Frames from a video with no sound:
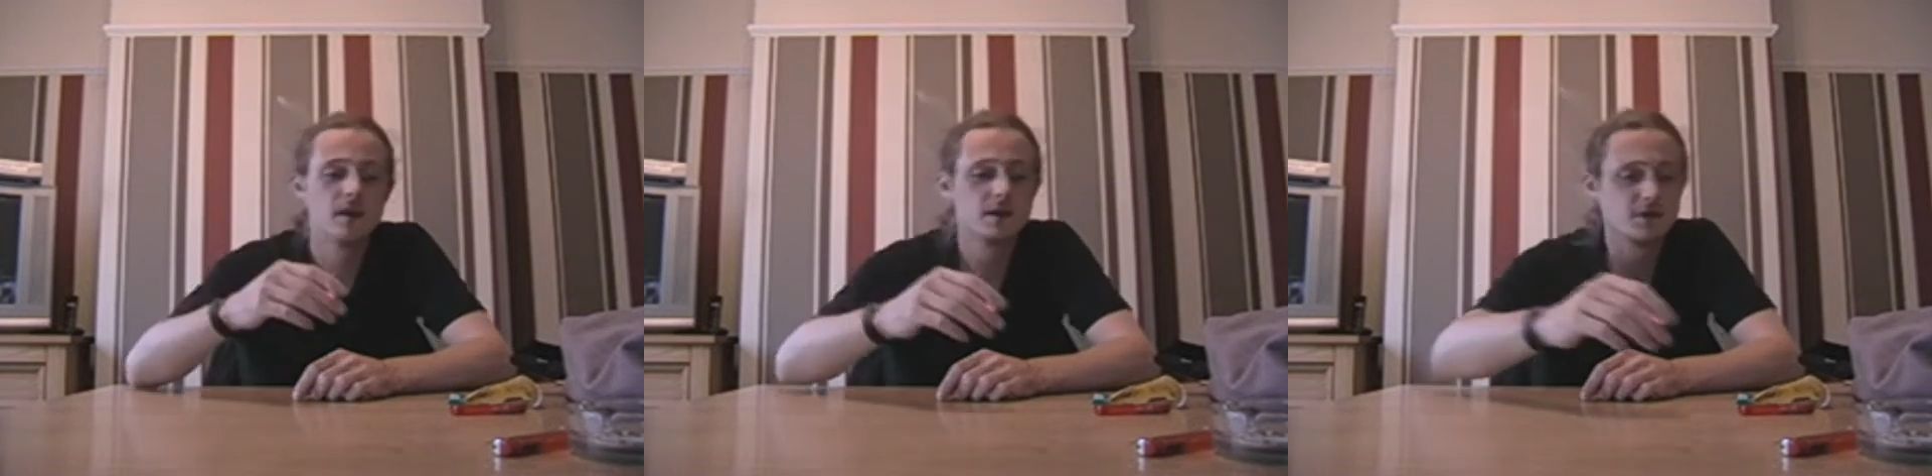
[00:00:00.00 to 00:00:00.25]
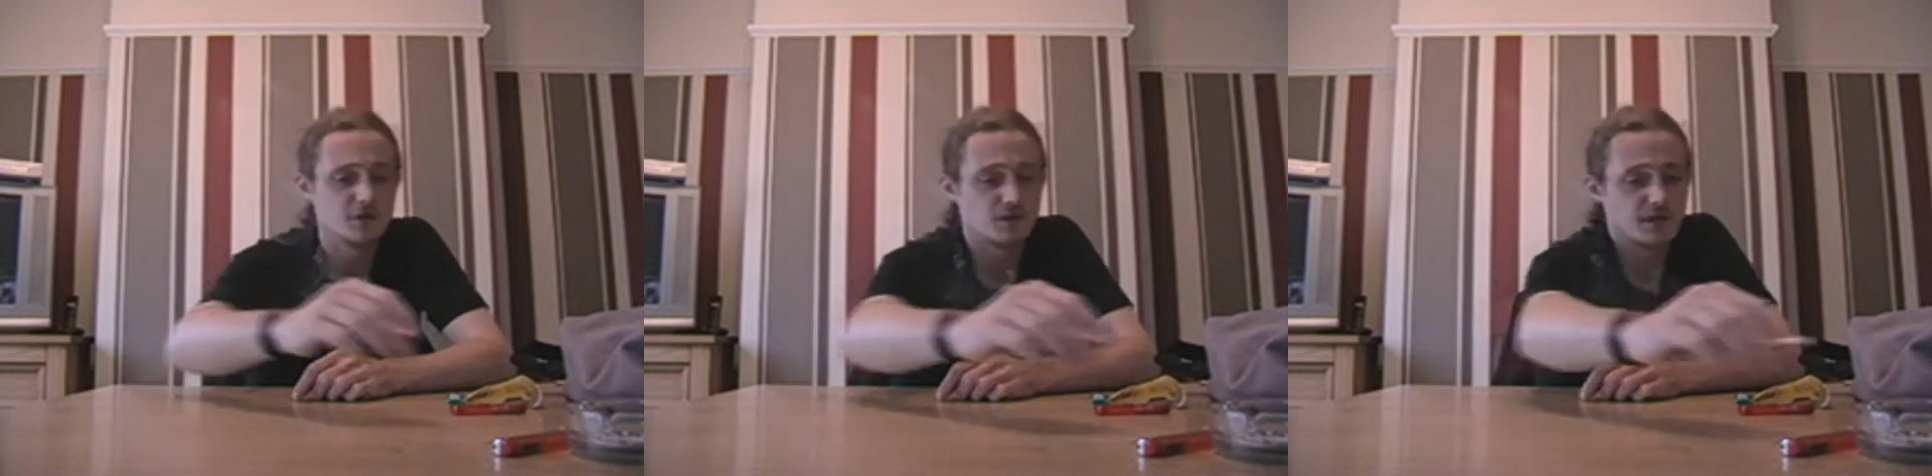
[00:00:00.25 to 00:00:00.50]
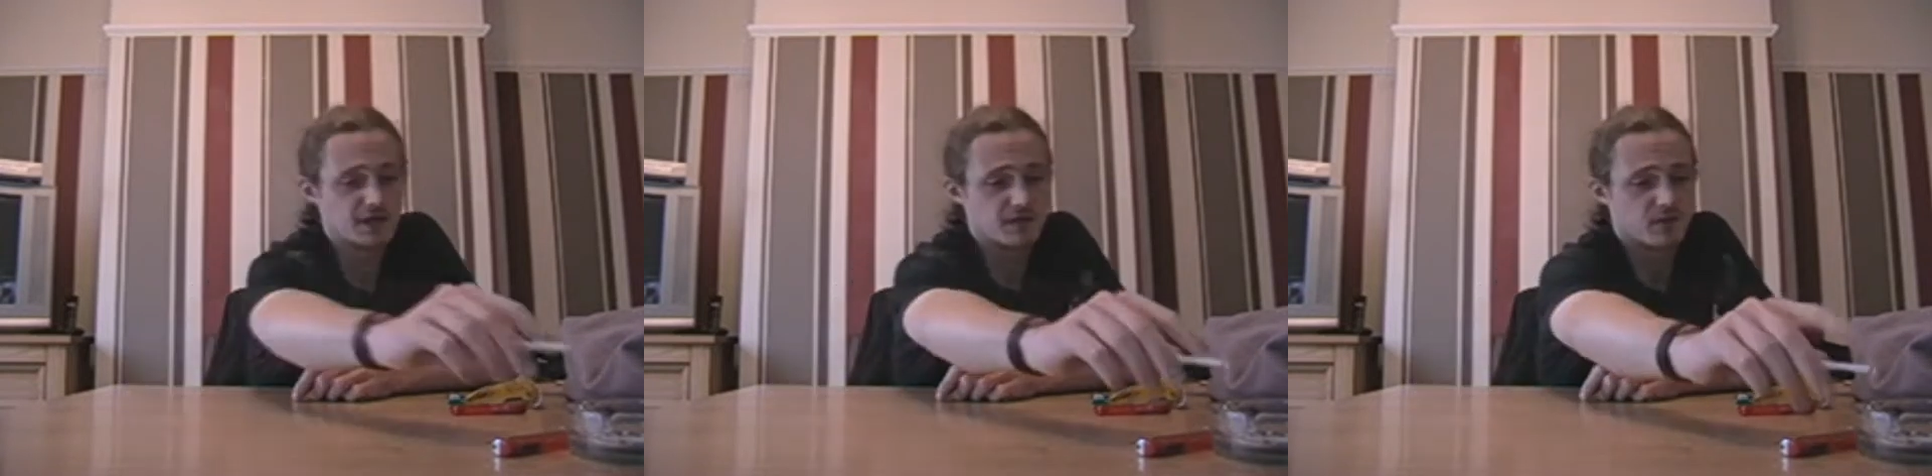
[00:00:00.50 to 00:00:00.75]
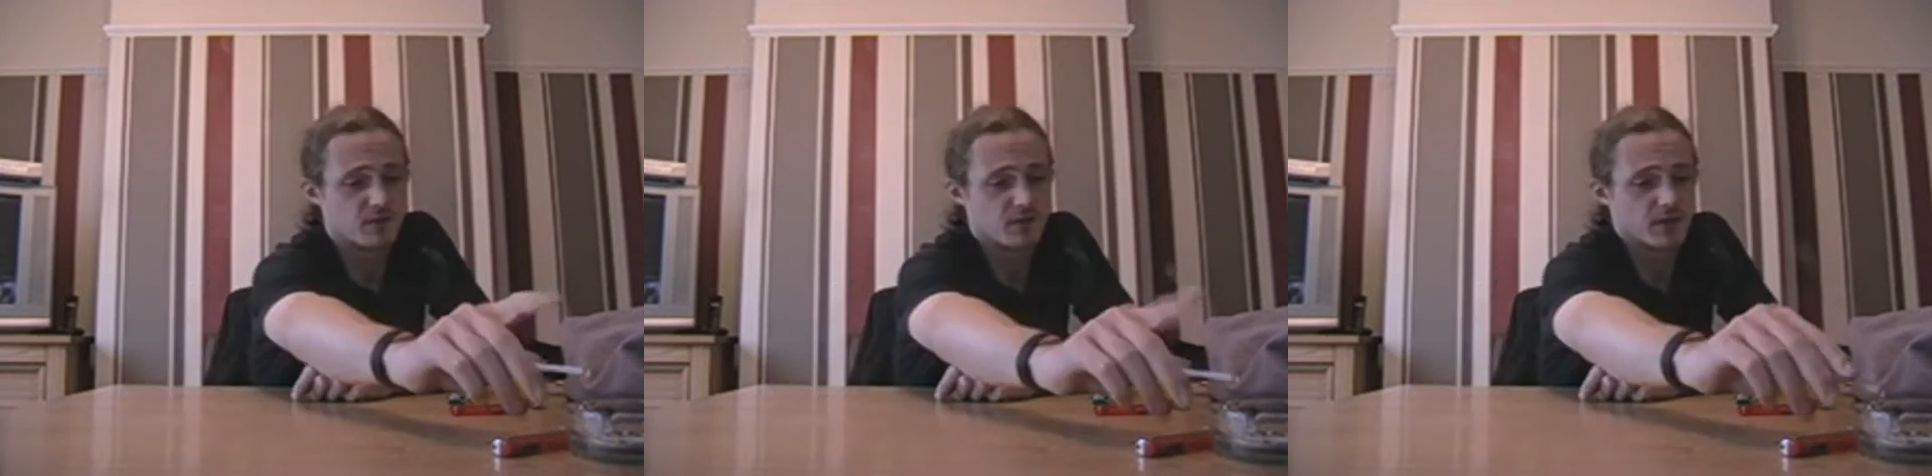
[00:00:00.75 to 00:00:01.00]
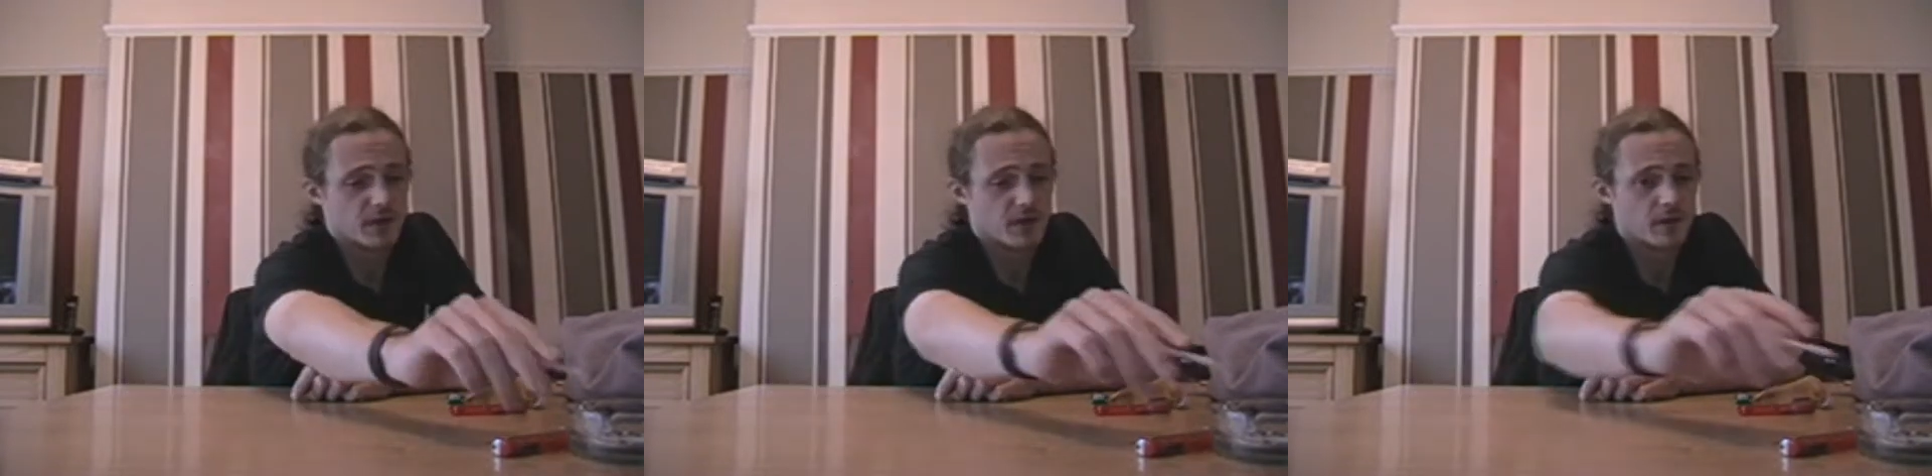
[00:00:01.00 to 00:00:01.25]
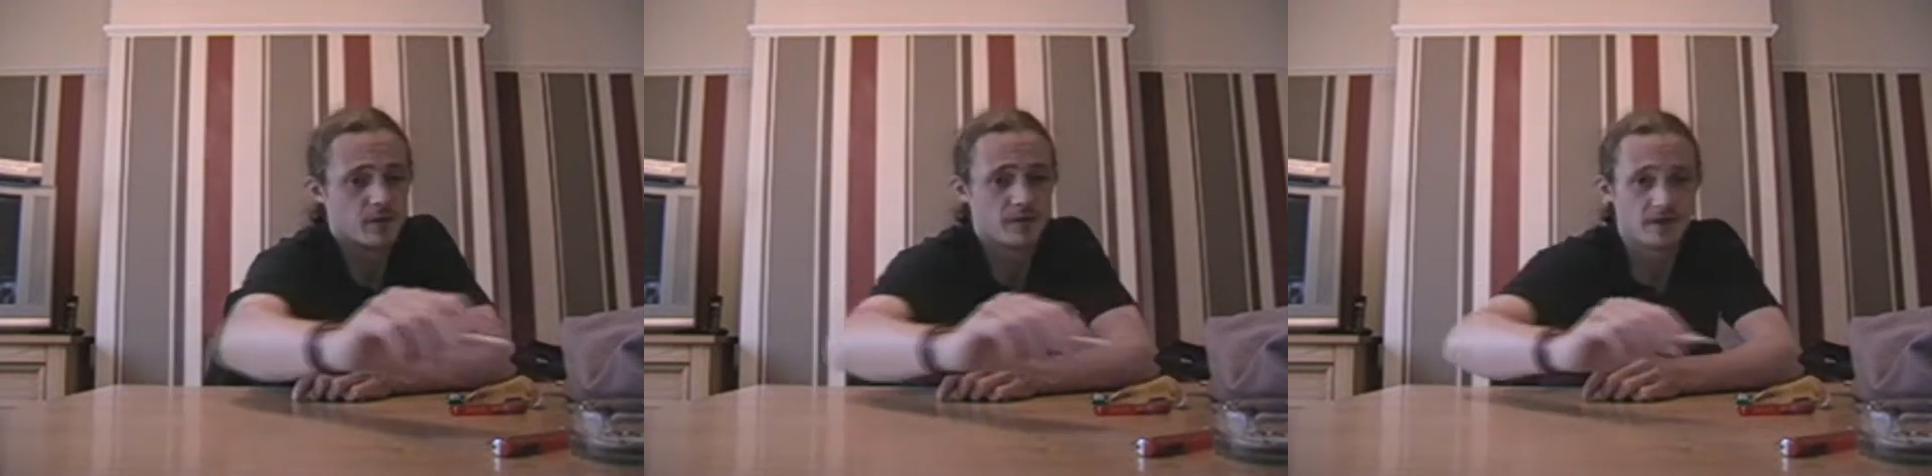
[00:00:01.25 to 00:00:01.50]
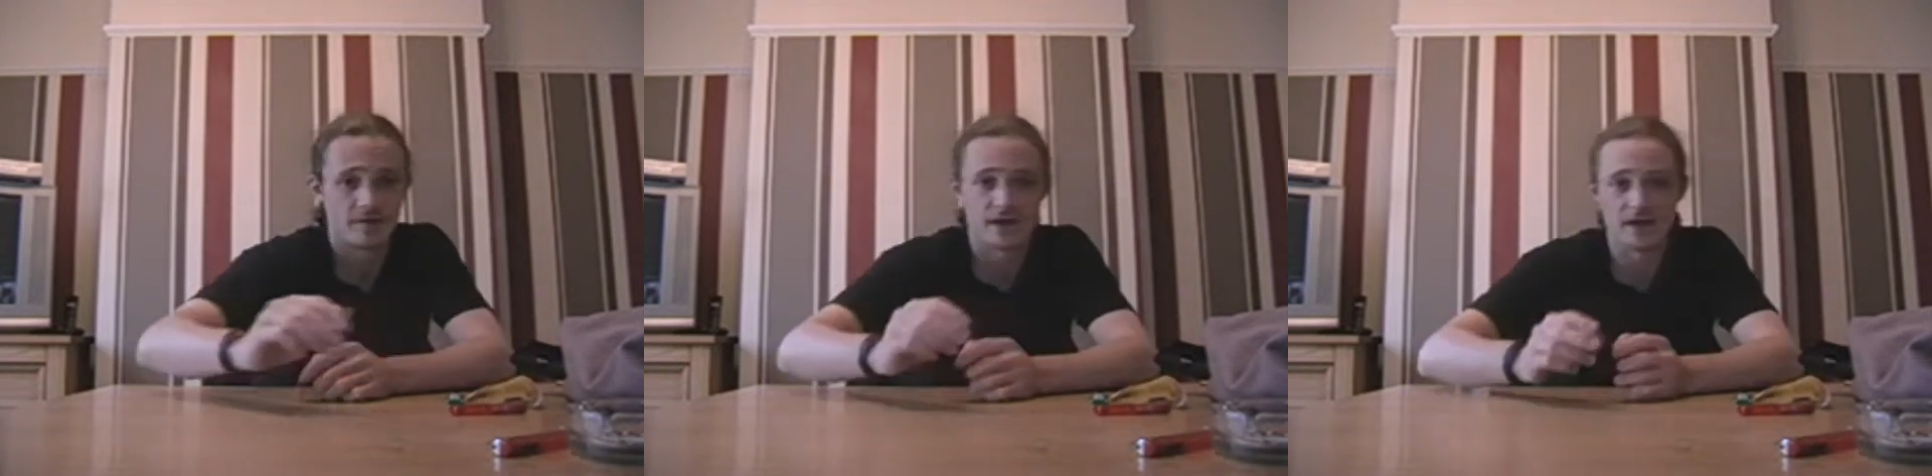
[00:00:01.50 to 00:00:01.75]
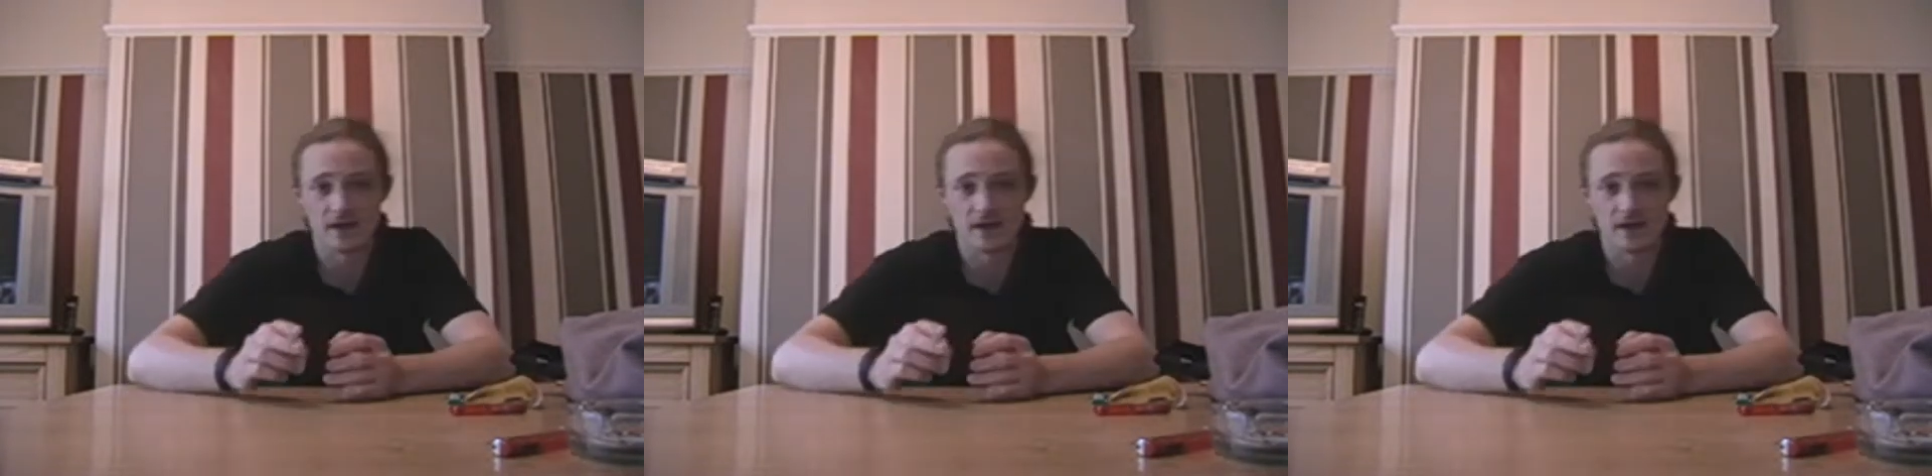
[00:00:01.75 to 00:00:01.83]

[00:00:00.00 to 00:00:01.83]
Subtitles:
she would need to put me on oath and find